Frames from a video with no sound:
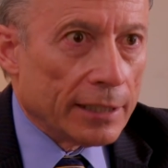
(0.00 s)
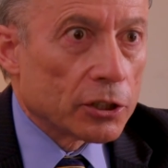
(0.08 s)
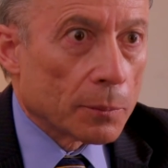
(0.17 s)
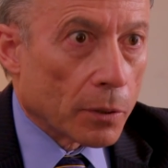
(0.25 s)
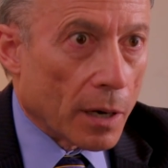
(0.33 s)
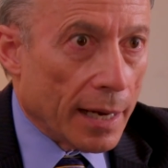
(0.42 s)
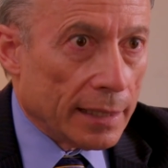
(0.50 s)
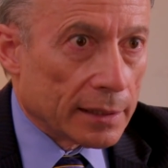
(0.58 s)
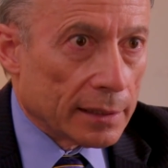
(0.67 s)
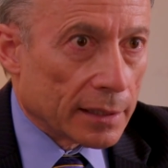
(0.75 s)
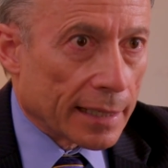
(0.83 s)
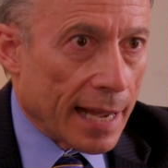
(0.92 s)
enterprise
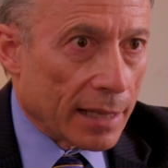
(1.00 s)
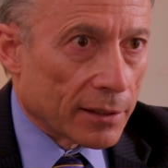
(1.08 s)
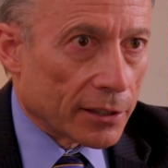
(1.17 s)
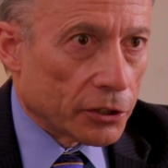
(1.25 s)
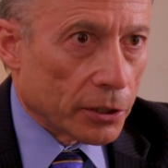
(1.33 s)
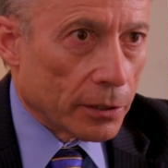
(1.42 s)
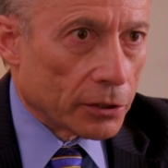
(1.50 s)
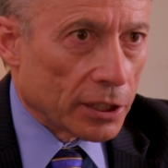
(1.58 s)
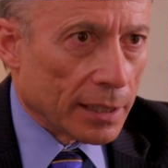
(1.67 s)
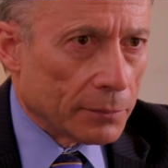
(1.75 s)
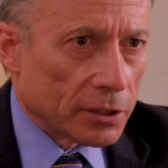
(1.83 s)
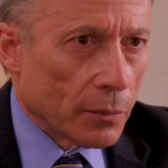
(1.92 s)
as the Catholic Church.
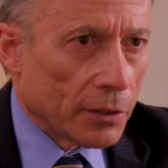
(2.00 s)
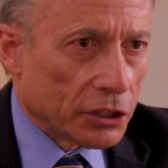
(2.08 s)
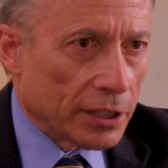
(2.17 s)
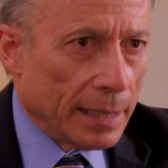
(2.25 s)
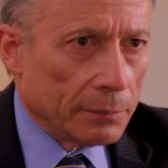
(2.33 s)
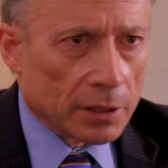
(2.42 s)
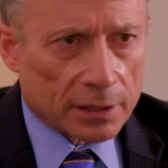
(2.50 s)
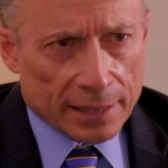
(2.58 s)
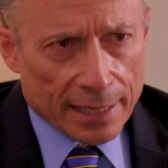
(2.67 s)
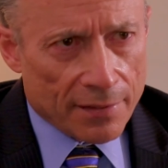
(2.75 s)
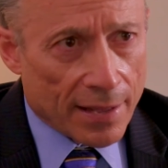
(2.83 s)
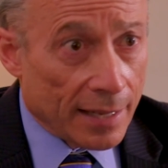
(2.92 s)
And I'm so ashamed to
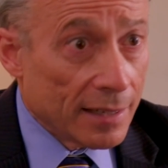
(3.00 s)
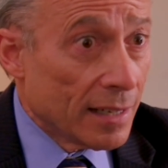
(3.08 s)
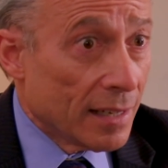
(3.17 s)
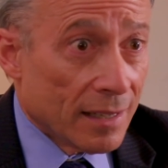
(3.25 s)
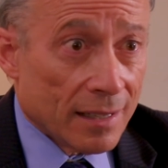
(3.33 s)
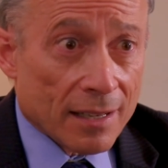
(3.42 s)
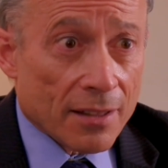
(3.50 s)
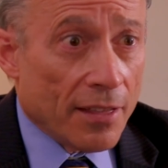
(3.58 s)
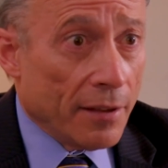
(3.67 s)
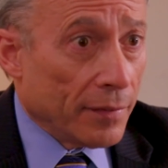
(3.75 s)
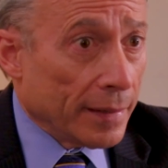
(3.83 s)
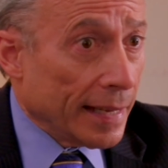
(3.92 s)
say that
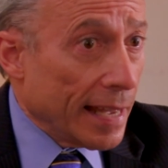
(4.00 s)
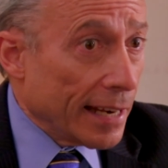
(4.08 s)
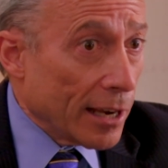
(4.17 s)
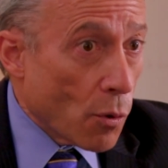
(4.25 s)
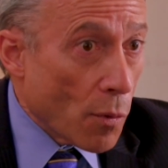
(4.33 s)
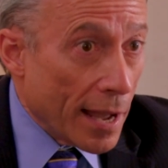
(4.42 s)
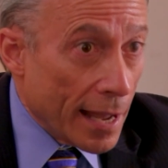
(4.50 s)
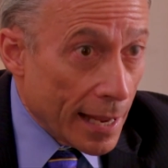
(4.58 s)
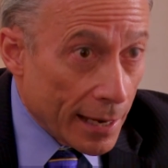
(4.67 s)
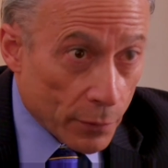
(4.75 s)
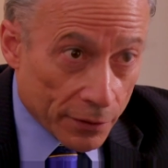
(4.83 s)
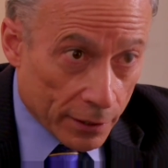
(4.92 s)
they've been getting
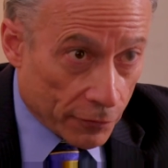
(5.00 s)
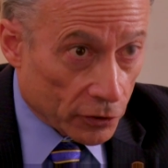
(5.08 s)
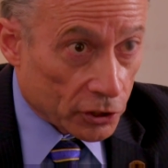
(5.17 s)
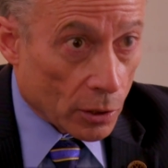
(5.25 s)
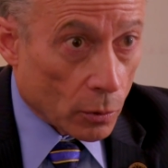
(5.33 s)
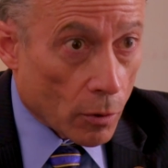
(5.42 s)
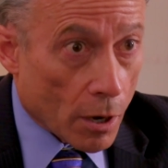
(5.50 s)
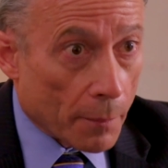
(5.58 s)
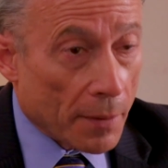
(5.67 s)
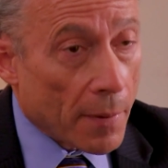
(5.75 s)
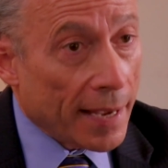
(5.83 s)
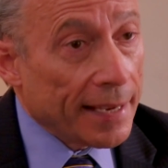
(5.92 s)
away with it for so long.
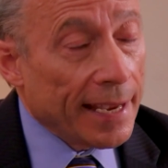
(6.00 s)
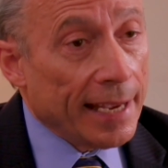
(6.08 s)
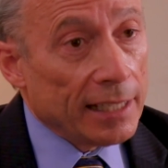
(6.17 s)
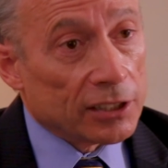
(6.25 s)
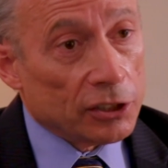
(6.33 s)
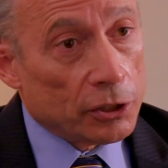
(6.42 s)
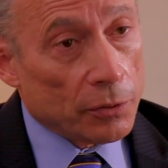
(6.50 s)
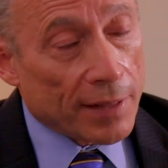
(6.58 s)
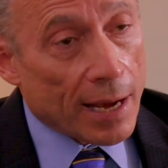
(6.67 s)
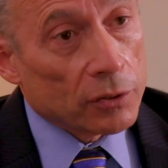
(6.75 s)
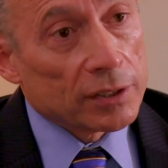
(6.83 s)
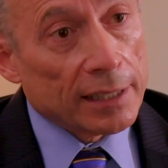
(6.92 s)
But my case in
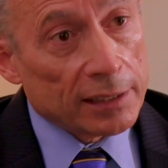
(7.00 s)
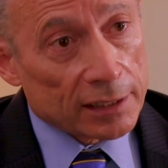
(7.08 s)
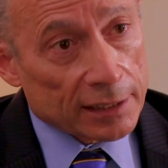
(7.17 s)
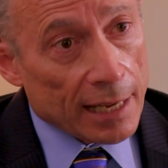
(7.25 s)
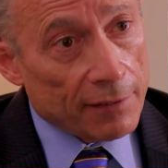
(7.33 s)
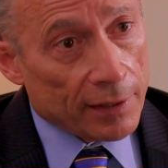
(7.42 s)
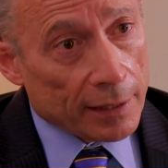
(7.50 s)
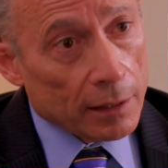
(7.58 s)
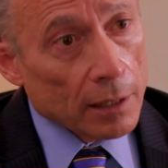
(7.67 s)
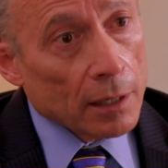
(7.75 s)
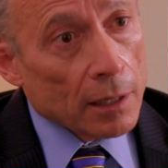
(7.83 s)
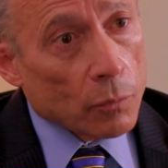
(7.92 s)
2007
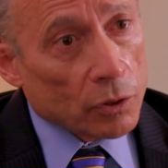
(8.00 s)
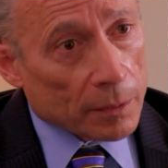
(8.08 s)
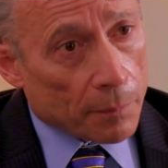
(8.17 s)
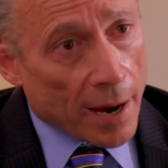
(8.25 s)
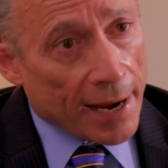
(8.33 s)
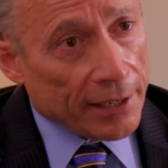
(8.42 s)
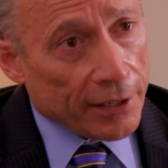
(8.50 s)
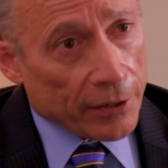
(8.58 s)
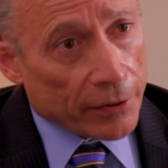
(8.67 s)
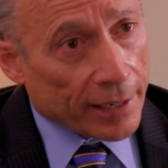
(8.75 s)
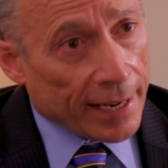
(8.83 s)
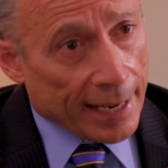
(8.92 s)
was a
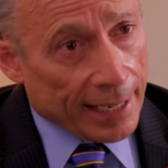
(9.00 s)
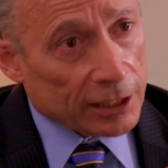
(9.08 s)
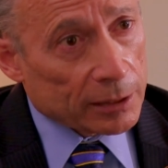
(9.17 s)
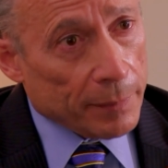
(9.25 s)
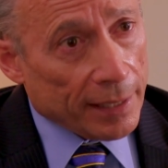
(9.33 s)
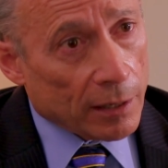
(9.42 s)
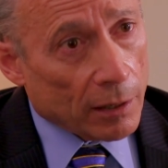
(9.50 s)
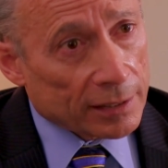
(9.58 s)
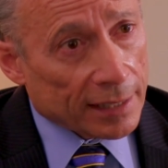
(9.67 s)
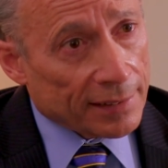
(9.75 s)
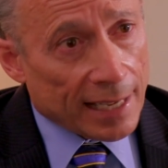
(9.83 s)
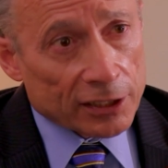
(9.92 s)
pioneer case because
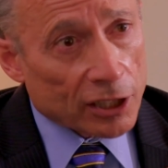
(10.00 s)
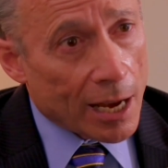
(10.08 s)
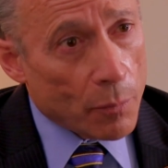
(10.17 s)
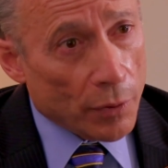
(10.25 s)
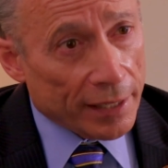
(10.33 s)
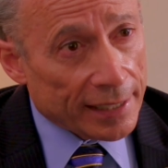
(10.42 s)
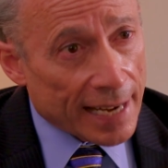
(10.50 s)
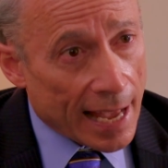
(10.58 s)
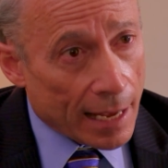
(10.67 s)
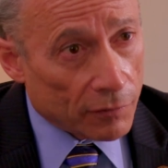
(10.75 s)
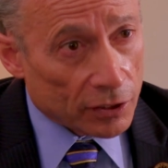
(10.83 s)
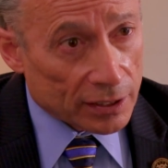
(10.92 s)
at that time we didn't
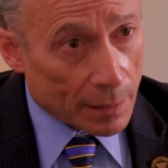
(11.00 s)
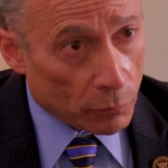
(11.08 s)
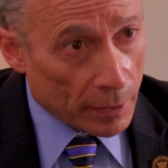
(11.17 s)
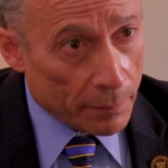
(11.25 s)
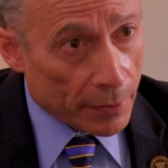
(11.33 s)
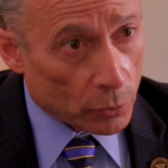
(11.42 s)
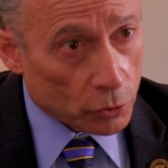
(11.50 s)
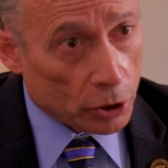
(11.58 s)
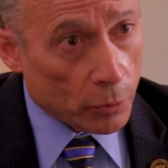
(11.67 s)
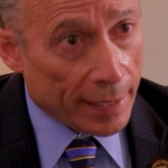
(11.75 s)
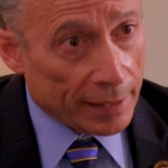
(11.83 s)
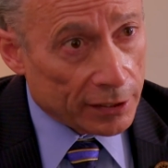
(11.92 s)
have Assembly Bill
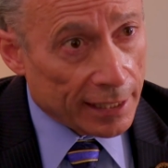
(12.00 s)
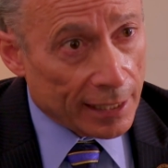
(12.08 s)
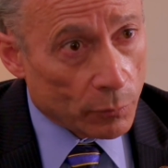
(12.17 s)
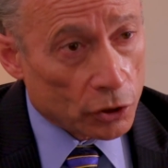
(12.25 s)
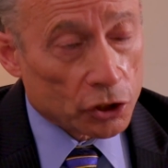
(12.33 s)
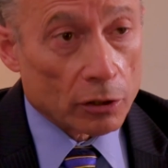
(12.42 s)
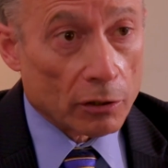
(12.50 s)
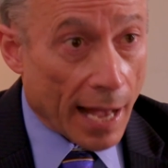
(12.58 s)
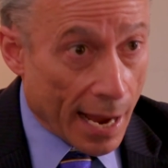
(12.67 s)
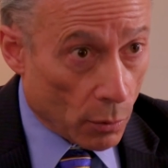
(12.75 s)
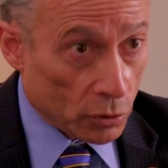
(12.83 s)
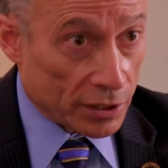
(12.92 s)
218, which
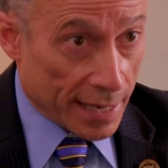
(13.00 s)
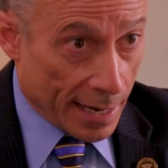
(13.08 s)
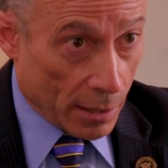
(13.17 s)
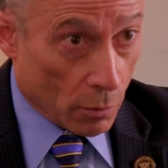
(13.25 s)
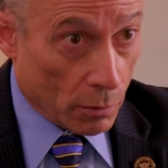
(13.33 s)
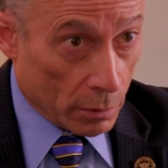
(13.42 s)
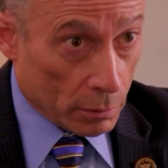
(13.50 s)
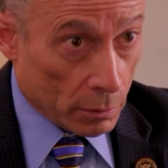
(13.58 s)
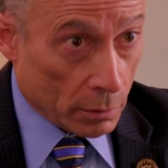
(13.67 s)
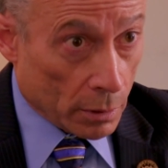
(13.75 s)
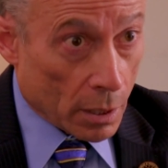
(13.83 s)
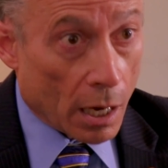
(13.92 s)
allows now
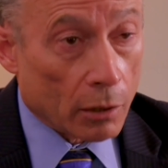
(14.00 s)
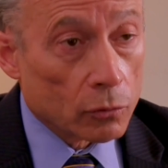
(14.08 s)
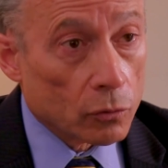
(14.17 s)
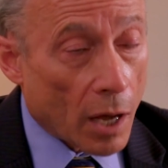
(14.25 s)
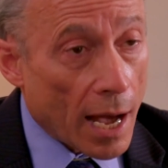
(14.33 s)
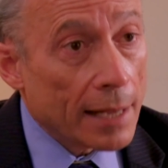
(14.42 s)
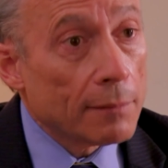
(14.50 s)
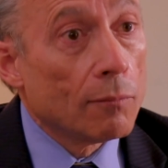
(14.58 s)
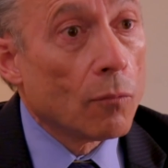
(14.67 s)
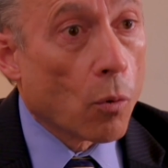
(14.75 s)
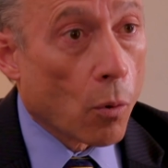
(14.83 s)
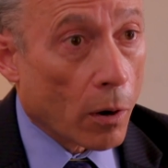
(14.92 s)
a lot
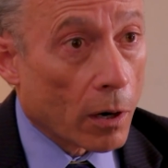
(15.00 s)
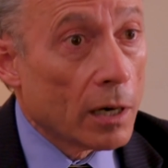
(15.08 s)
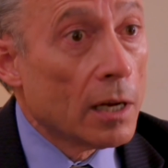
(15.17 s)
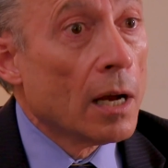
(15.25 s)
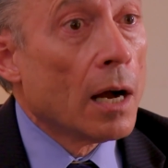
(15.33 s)
more